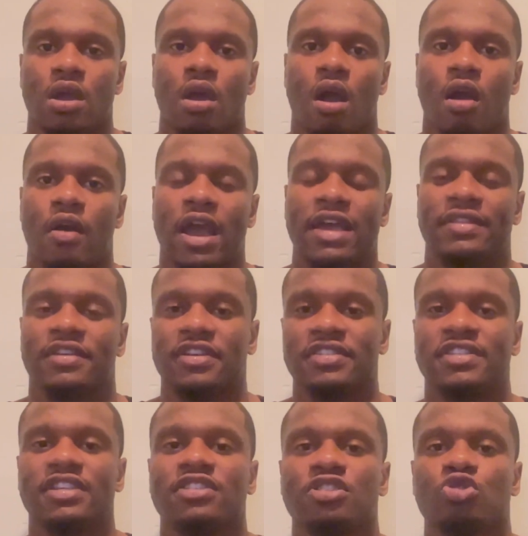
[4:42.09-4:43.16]
All right, because
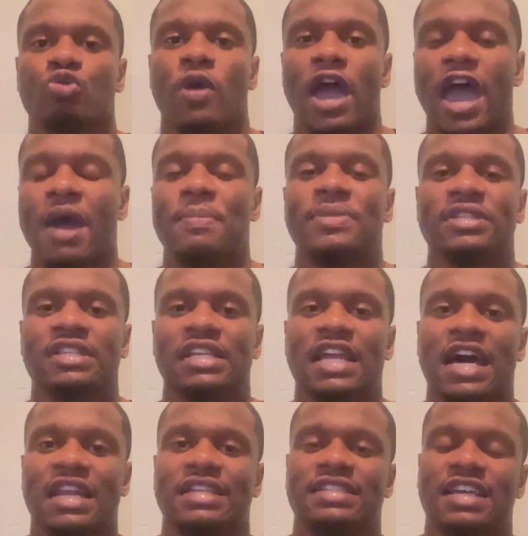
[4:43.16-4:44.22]
this is what happens a
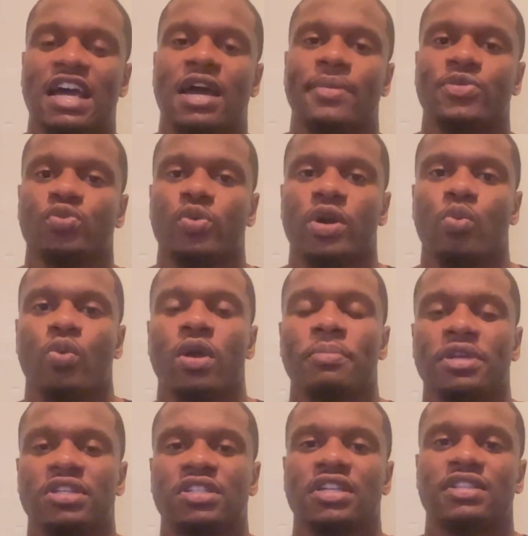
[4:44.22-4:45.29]
lot of times when
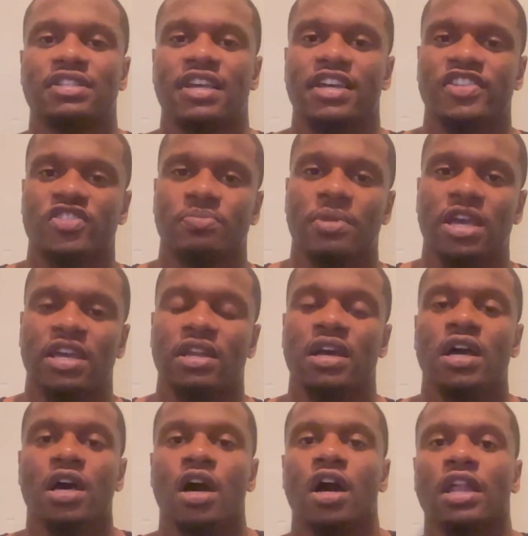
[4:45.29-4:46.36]
women shit test men.
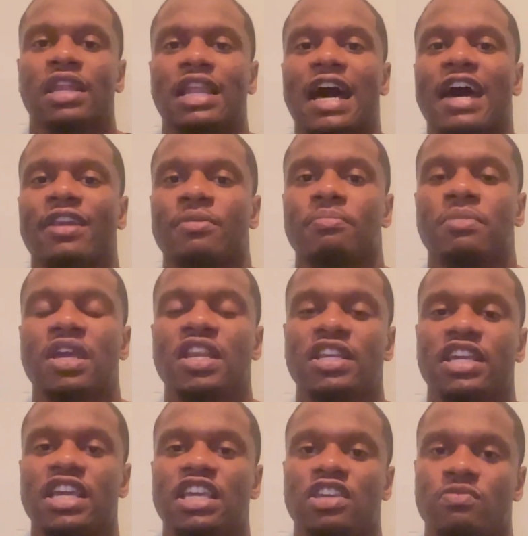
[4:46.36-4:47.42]
A lot of men
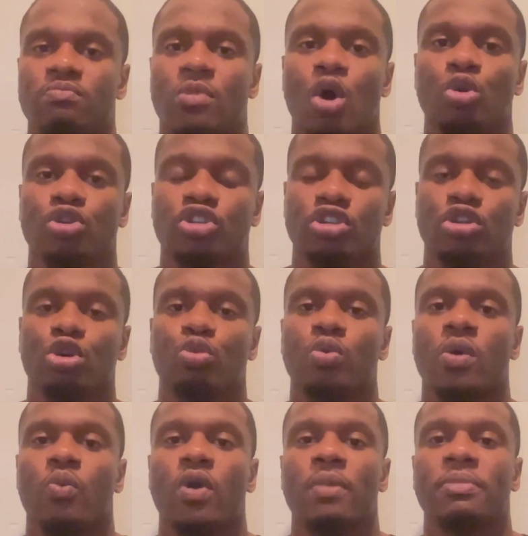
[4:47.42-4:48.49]
get emotional
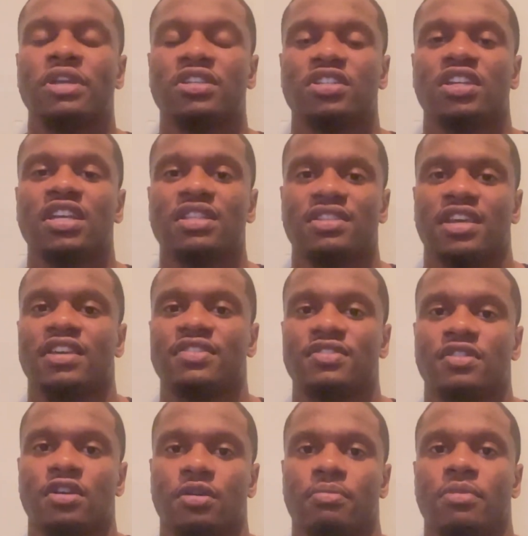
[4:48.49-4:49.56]
when women shit test
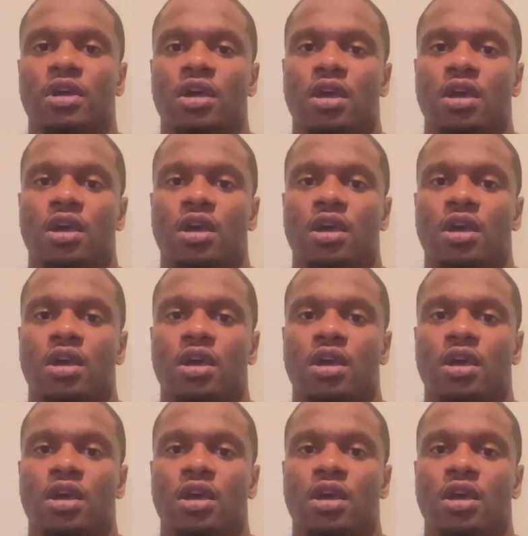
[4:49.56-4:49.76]
them.